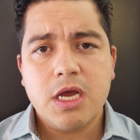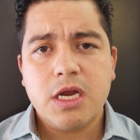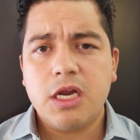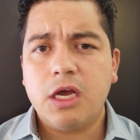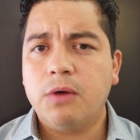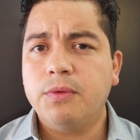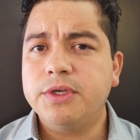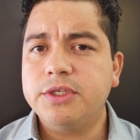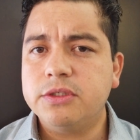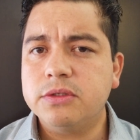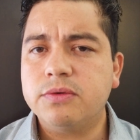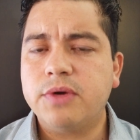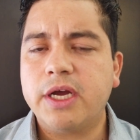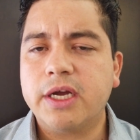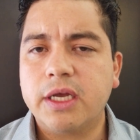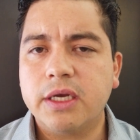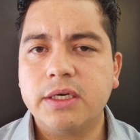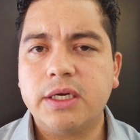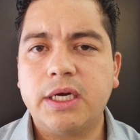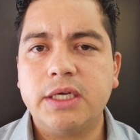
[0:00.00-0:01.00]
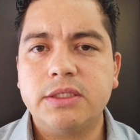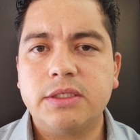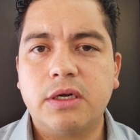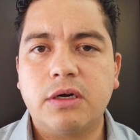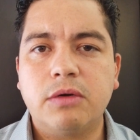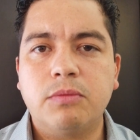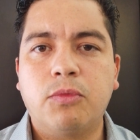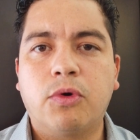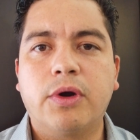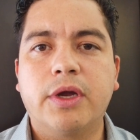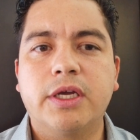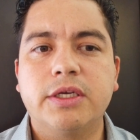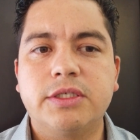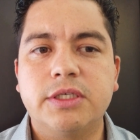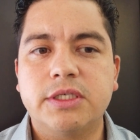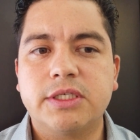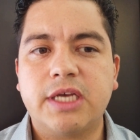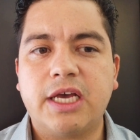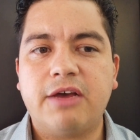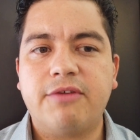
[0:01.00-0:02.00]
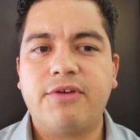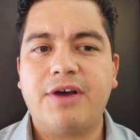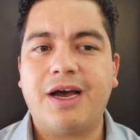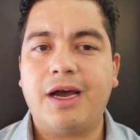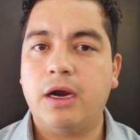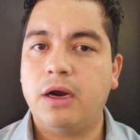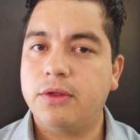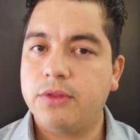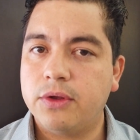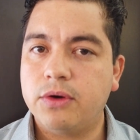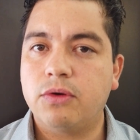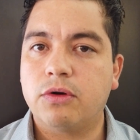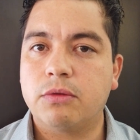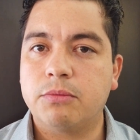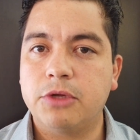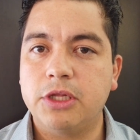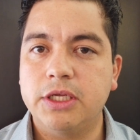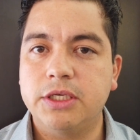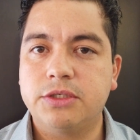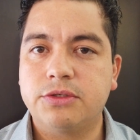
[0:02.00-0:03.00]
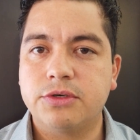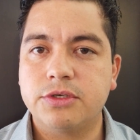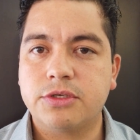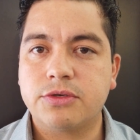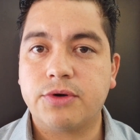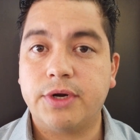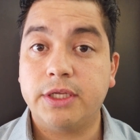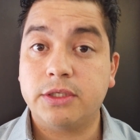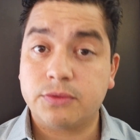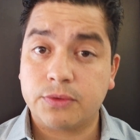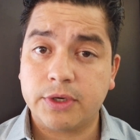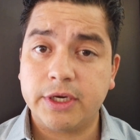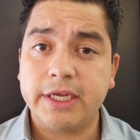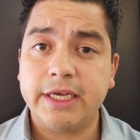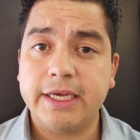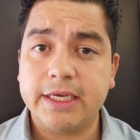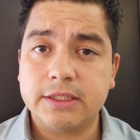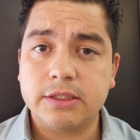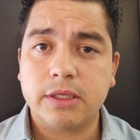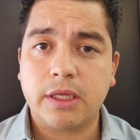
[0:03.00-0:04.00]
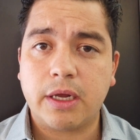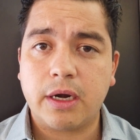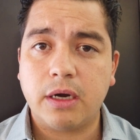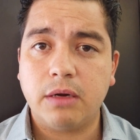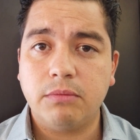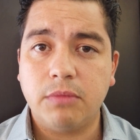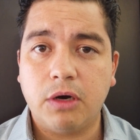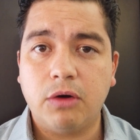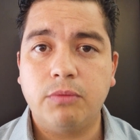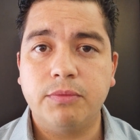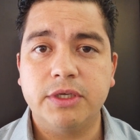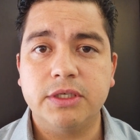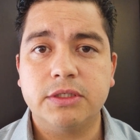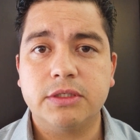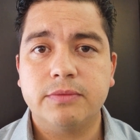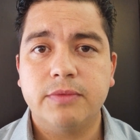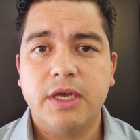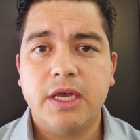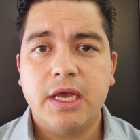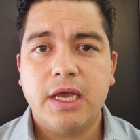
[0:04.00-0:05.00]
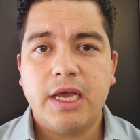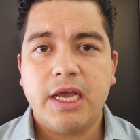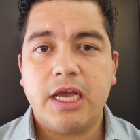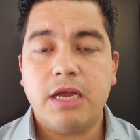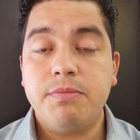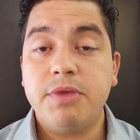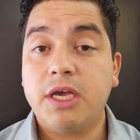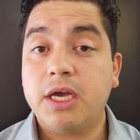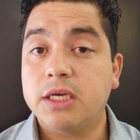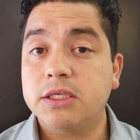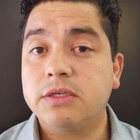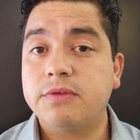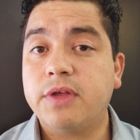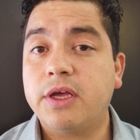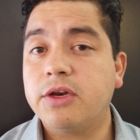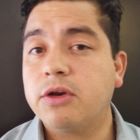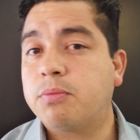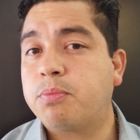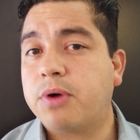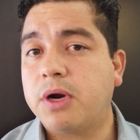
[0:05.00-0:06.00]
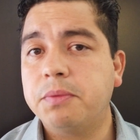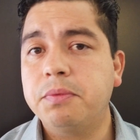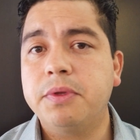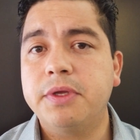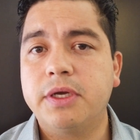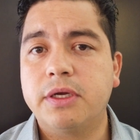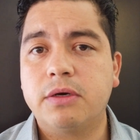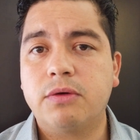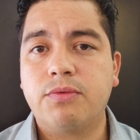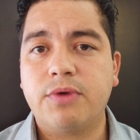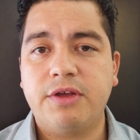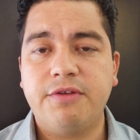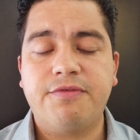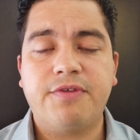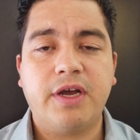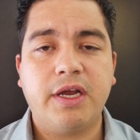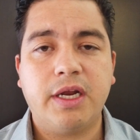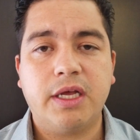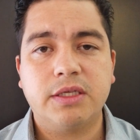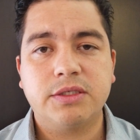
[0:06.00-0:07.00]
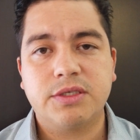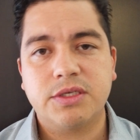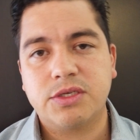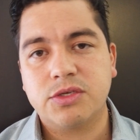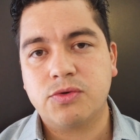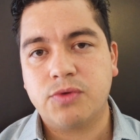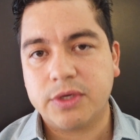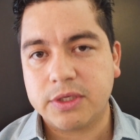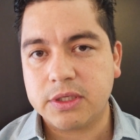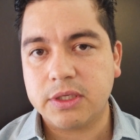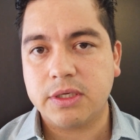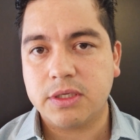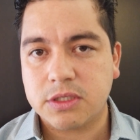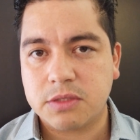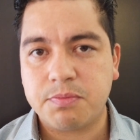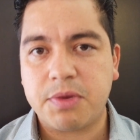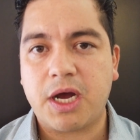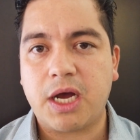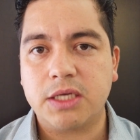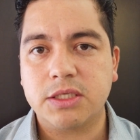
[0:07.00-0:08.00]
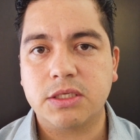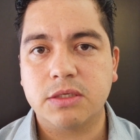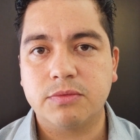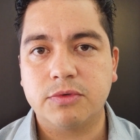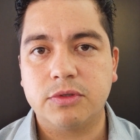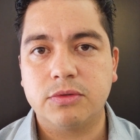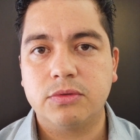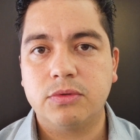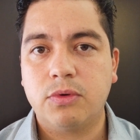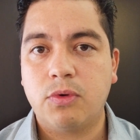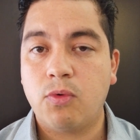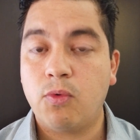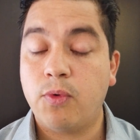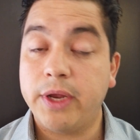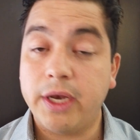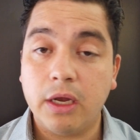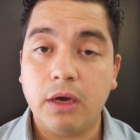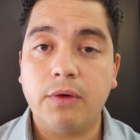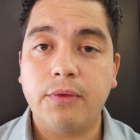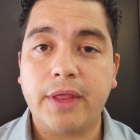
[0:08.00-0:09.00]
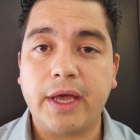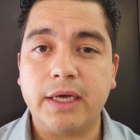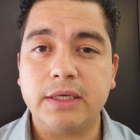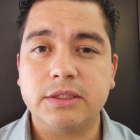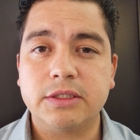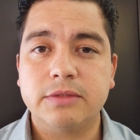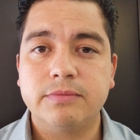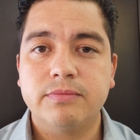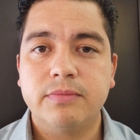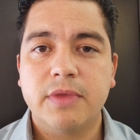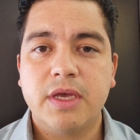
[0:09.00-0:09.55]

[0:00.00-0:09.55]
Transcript: Now, we do recognize that our mortgages have higher than normal interest rates. We're going to get to that in a moment. And because of that, you're probably going to refinance as quickly as possible. We know that.